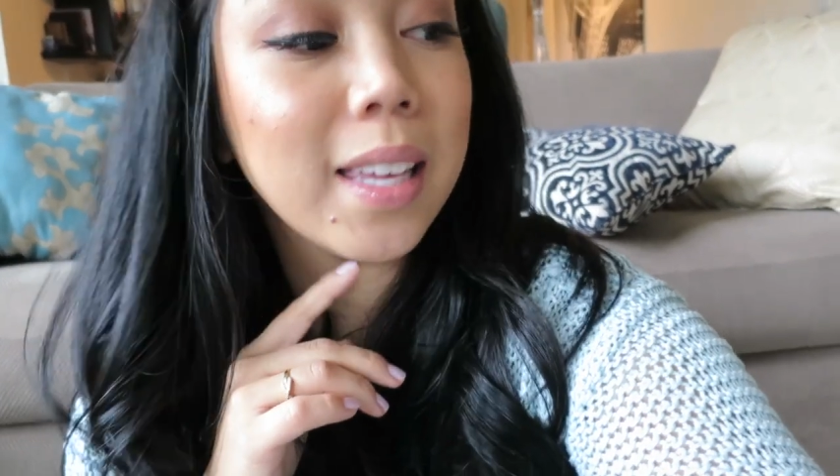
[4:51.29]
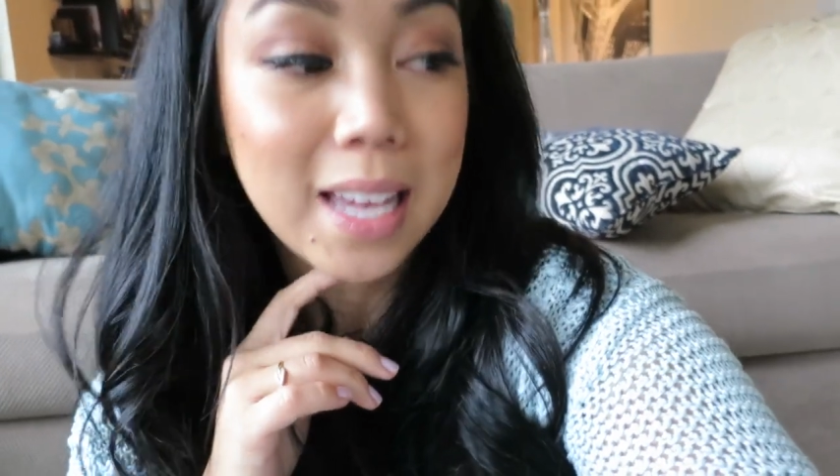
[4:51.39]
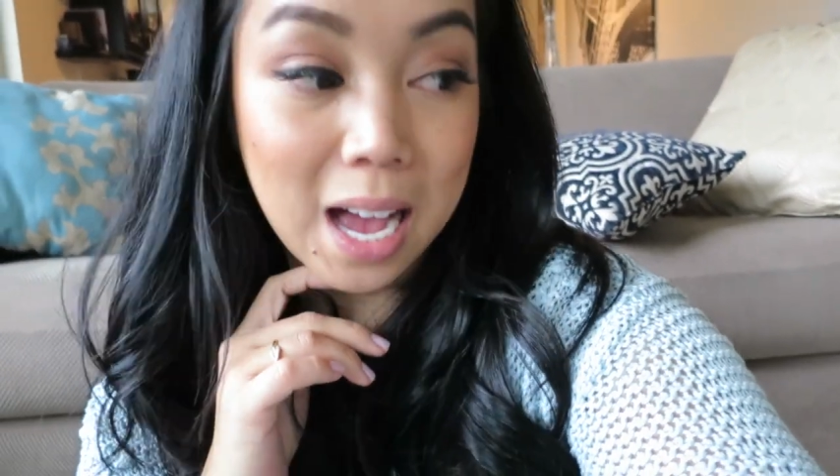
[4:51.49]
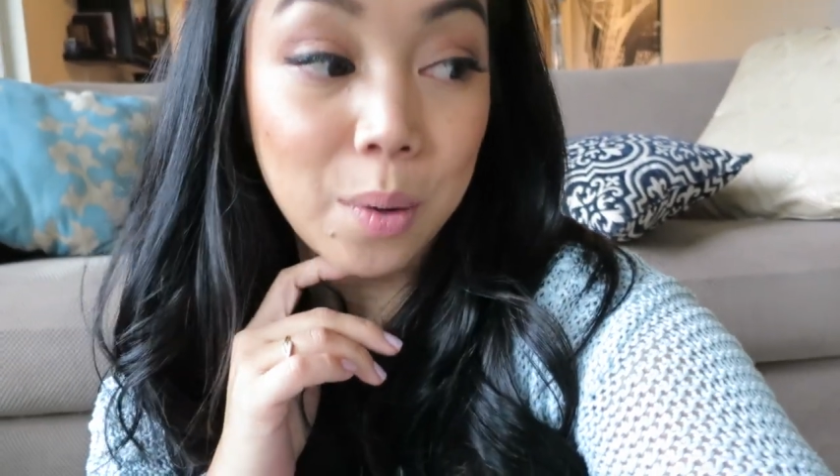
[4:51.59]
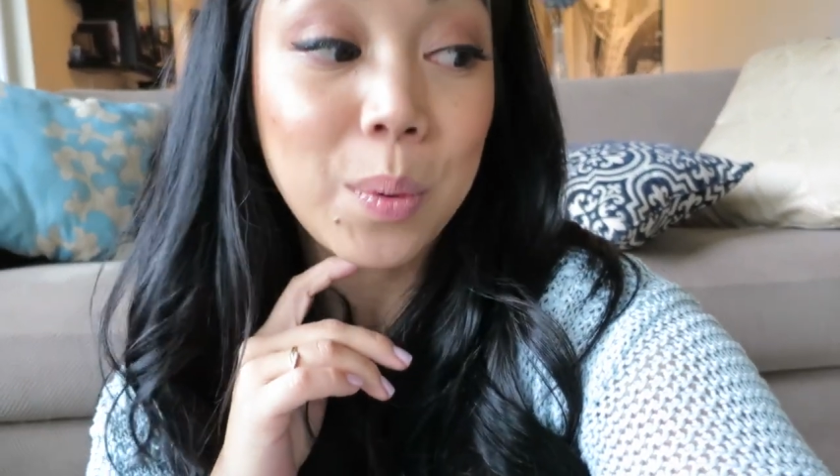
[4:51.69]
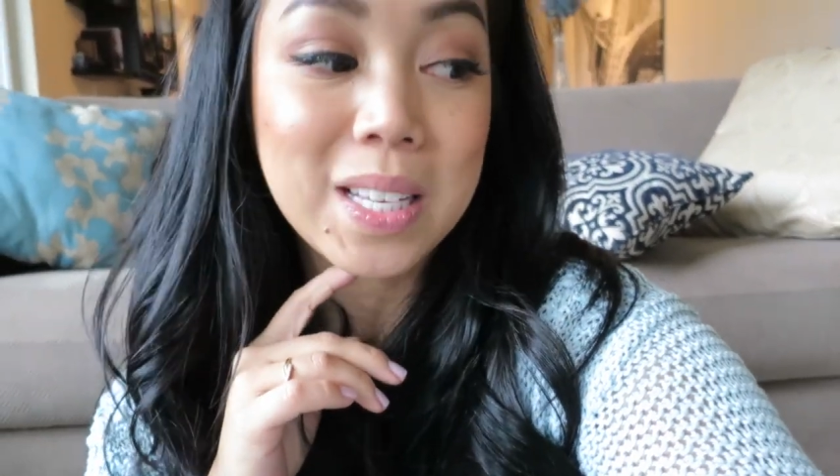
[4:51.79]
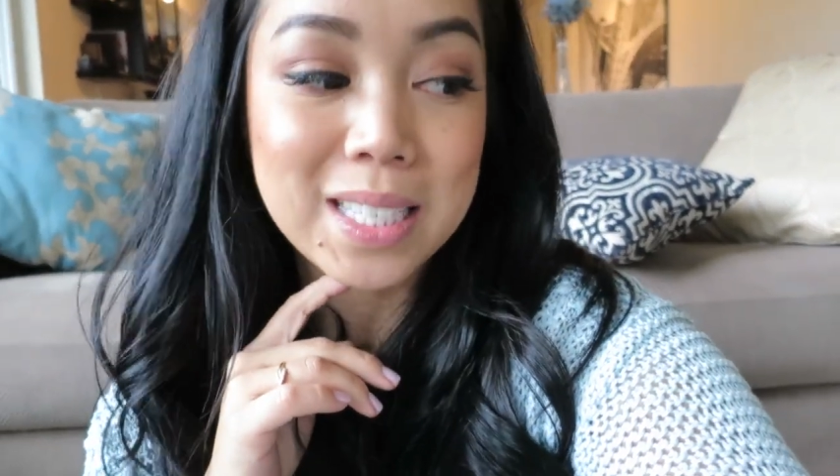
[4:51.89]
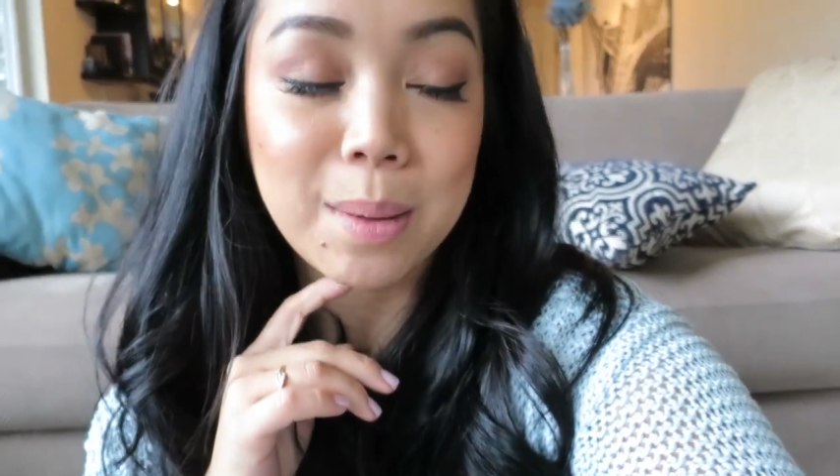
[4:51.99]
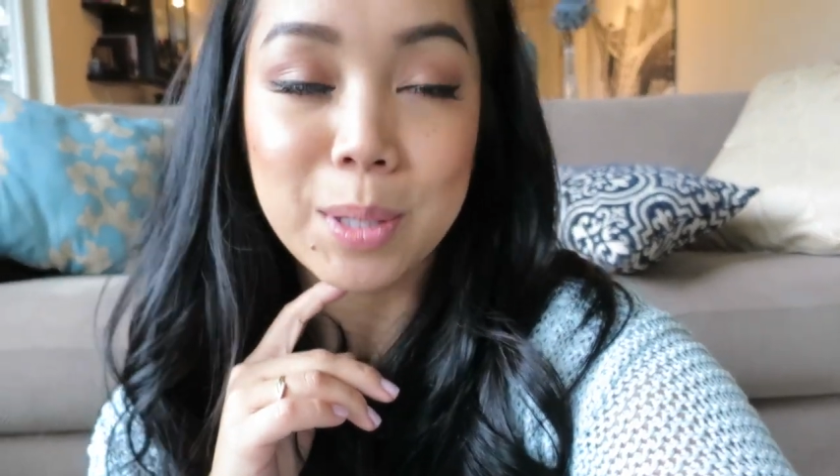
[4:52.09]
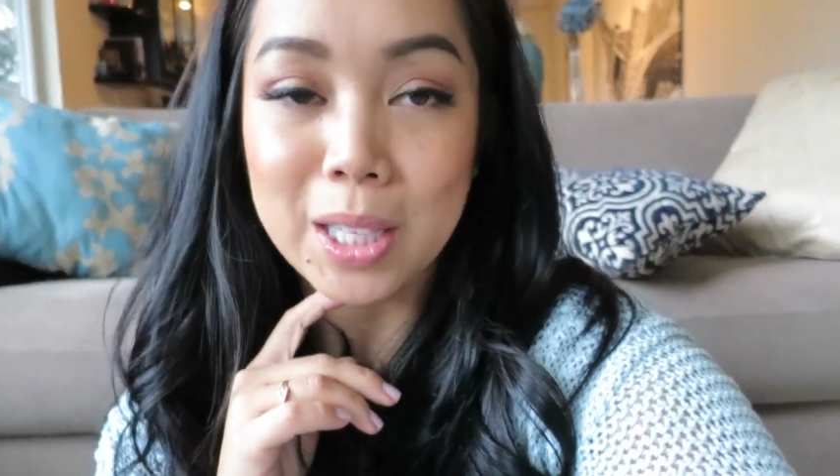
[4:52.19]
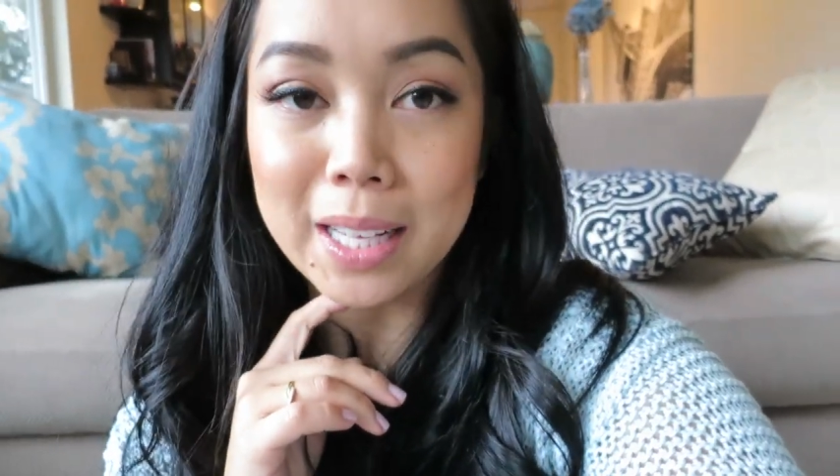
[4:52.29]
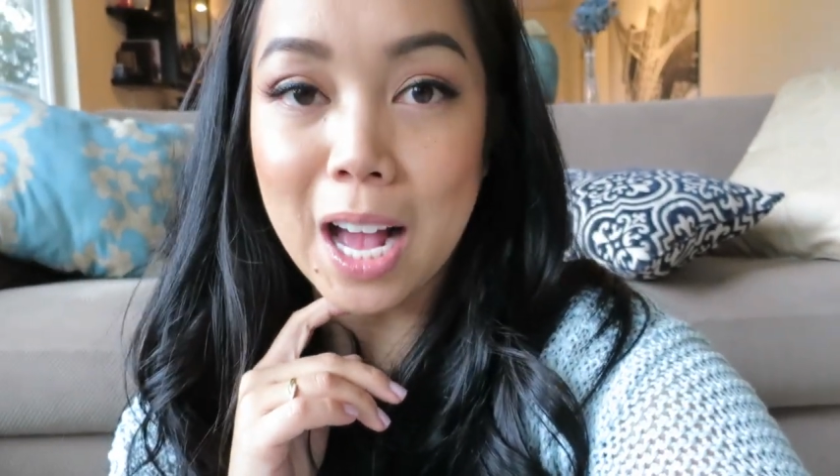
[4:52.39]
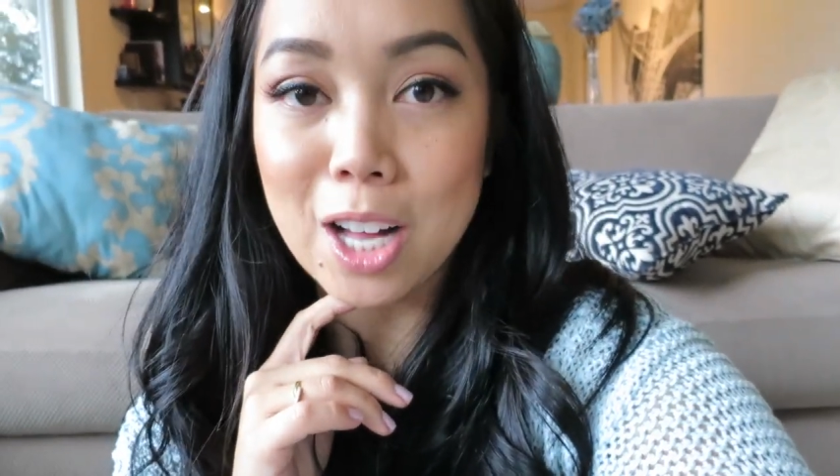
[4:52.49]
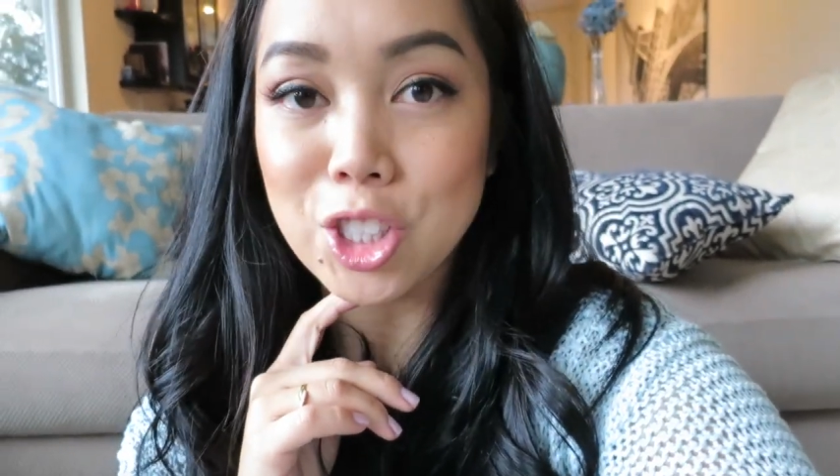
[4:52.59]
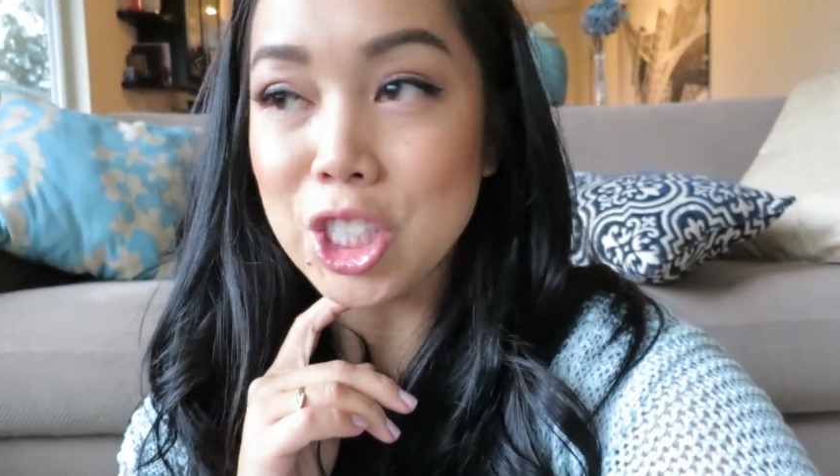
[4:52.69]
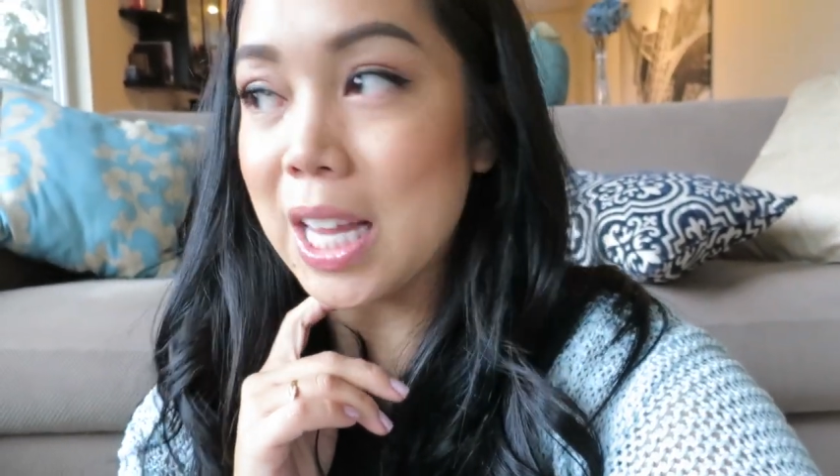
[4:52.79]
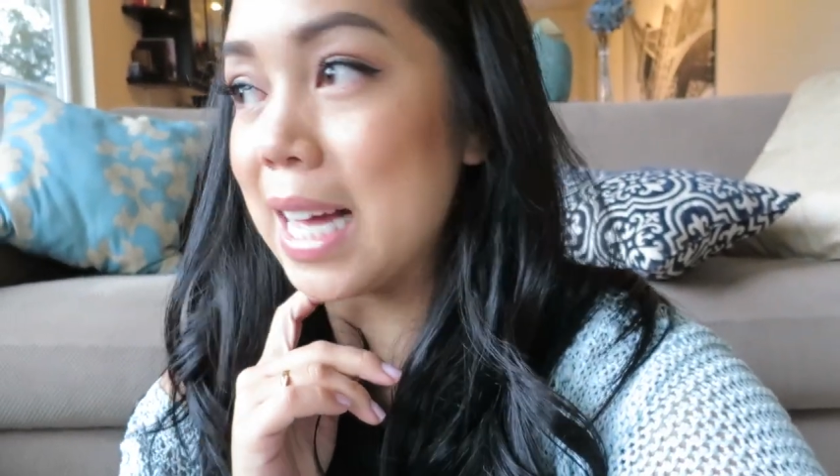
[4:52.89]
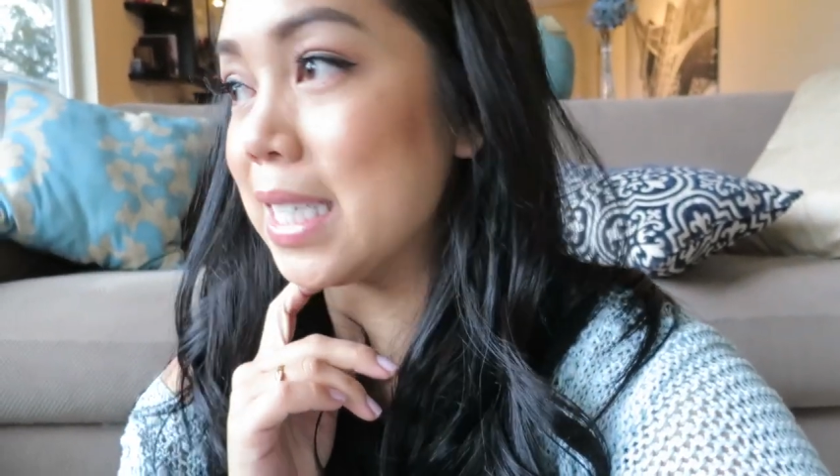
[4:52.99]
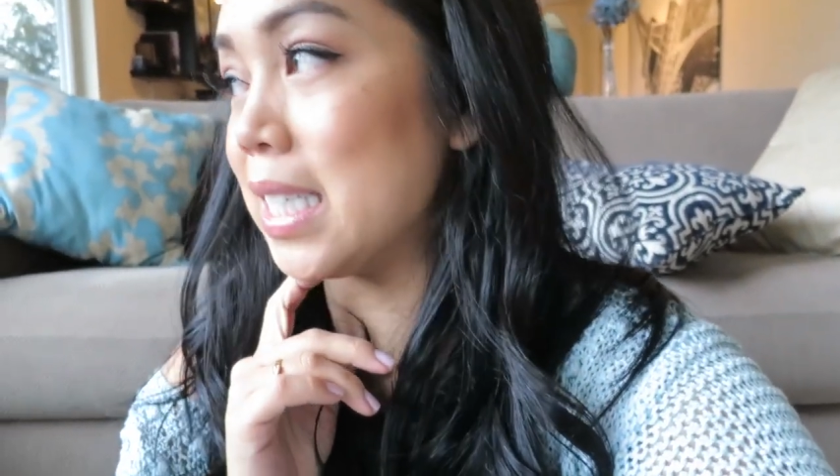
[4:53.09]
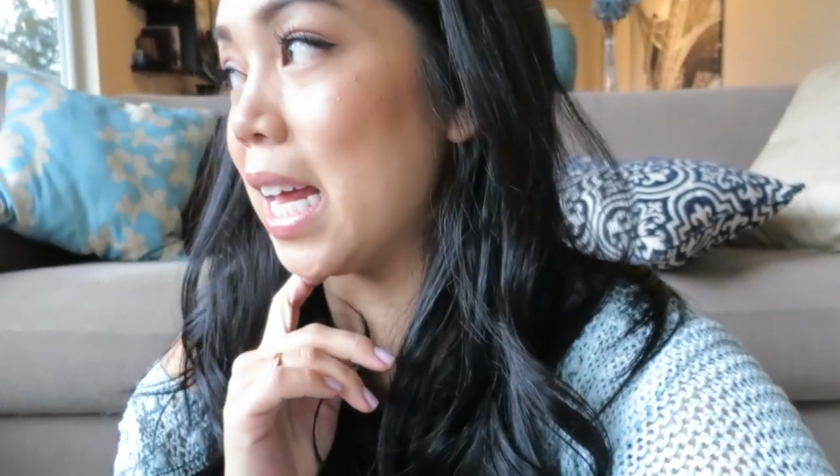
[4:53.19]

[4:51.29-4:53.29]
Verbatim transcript: Yeah, we slept on the couch last